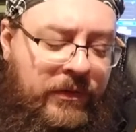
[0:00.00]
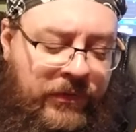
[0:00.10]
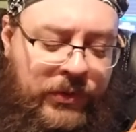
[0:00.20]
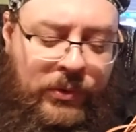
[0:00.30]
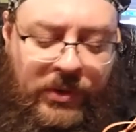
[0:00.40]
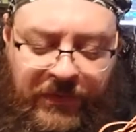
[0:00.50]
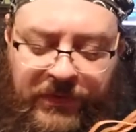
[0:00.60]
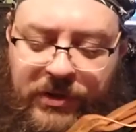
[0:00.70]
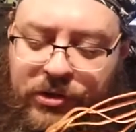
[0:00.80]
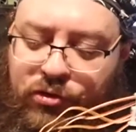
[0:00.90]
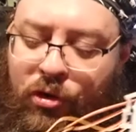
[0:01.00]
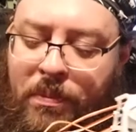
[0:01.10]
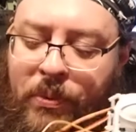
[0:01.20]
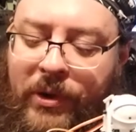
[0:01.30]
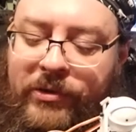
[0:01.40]
a few different
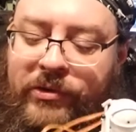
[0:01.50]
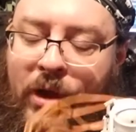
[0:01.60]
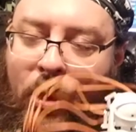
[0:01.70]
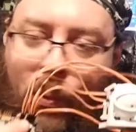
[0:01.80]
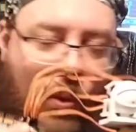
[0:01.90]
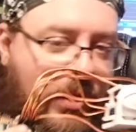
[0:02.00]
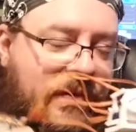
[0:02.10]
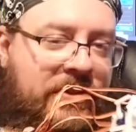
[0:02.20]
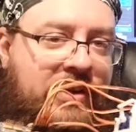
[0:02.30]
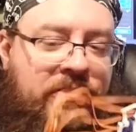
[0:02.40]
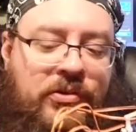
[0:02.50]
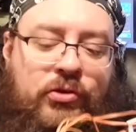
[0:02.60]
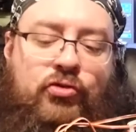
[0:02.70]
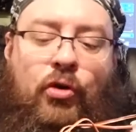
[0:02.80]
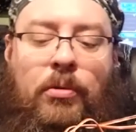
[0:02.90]
control points. One of these
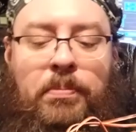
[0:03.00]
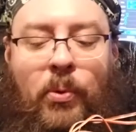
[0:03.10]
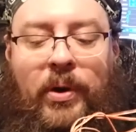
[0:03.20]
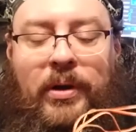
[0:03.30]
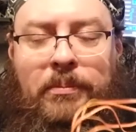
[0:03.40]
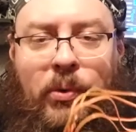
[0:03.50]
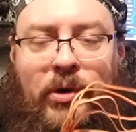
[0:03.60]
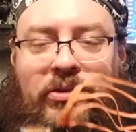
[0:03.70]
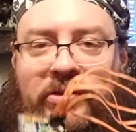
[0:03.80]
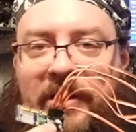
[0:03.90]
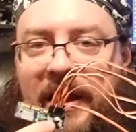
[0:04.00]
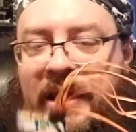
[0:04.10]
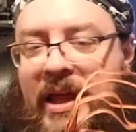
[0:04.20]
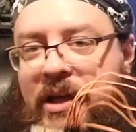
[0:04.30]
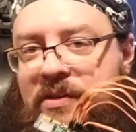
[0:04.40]
control point boards
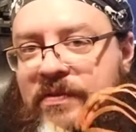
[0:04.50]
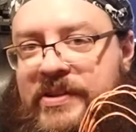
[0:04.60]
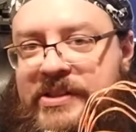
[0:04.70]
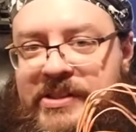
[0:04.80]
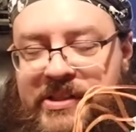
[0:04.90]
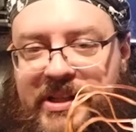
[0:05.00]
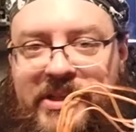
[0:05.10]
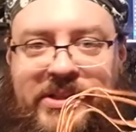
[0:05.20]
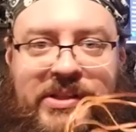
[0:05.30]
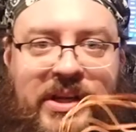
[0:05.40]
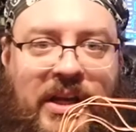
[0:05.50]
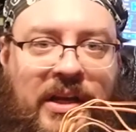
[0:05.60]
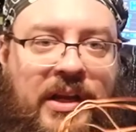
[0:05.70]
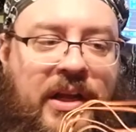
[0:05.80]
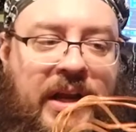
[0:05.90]
allows for
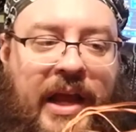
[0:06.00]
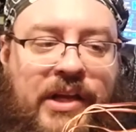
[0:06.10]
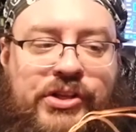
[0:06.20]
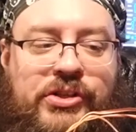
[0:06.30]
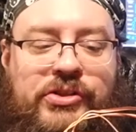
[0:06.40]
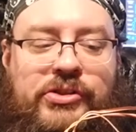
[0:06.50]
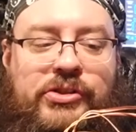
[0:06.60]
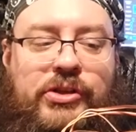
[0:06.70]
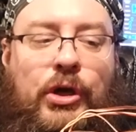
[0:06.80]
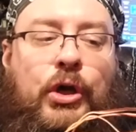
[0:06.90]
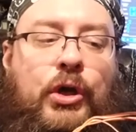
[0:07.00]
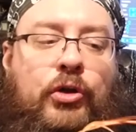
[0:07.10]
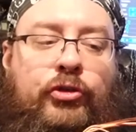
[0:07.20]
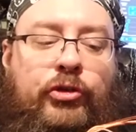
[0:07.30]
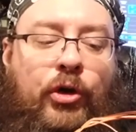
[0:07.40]
16 connections.
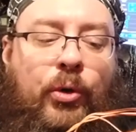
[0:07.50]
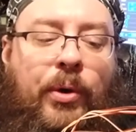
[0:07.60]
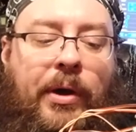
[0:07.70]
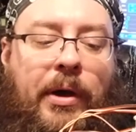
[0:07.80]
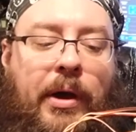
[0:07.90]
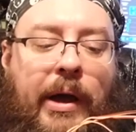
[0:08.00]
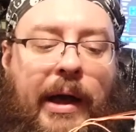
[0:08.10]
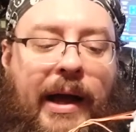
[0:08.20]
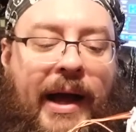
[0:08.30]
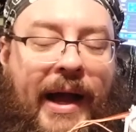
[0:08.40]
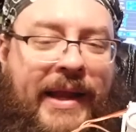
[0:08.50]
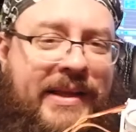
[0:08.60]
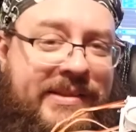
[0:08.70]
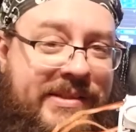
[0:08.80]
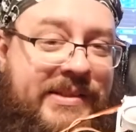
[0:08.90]
So I
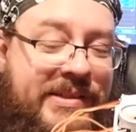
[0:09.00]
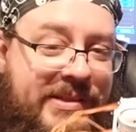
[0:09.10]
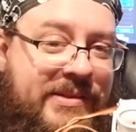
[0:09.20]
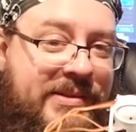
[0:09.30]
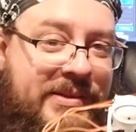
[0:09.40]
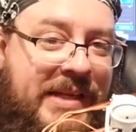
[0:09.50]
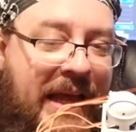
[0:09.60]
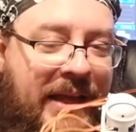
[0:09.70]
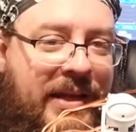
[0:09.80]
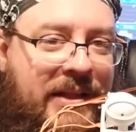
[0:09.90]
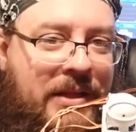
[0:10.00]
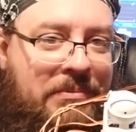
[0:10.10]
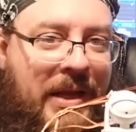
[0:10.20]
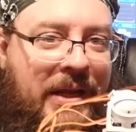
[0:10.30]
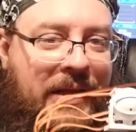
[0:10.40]
can still technically
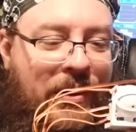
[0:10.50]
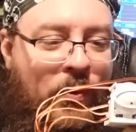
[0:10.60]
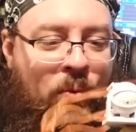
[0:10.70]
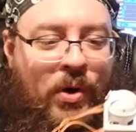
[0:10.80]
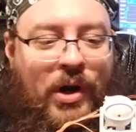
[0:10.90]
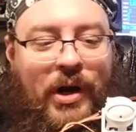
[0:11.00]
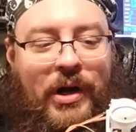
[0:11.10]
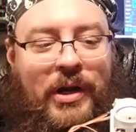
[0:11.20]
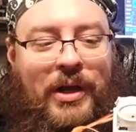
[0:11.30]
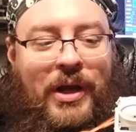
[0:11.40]
make it work